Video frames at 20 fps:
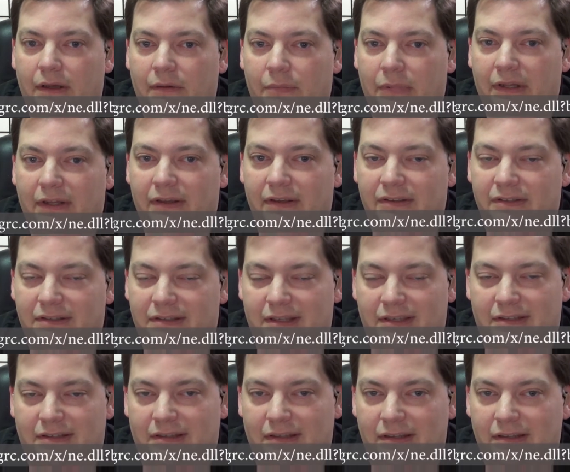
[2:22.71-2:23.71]
because
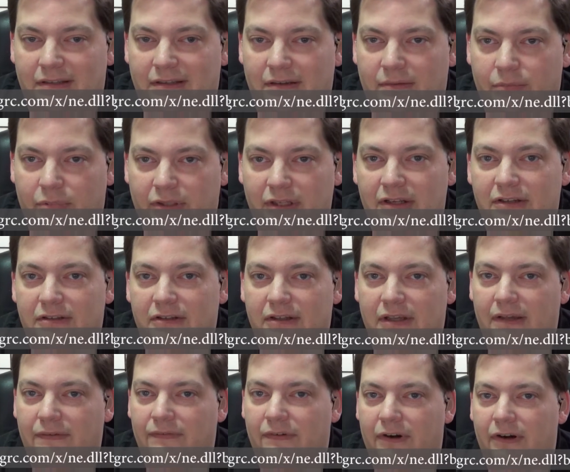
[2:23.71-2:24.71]
this is
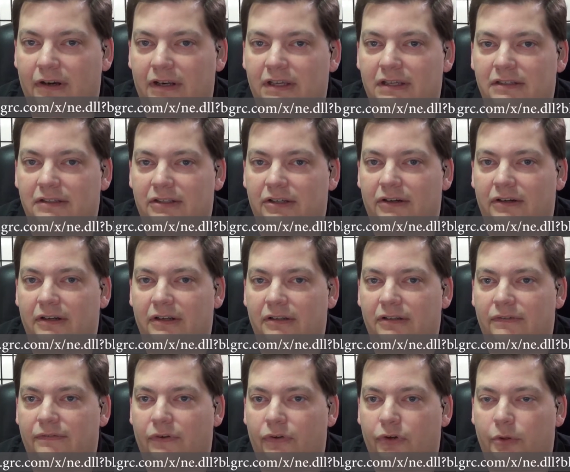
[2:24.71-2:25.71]
potentially a very
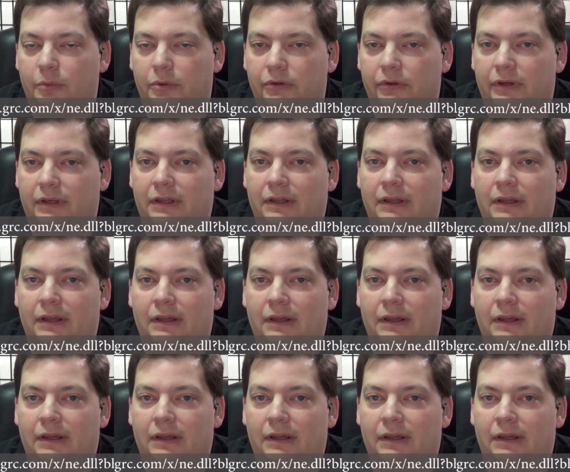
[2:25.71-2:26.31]
serious vulnerability.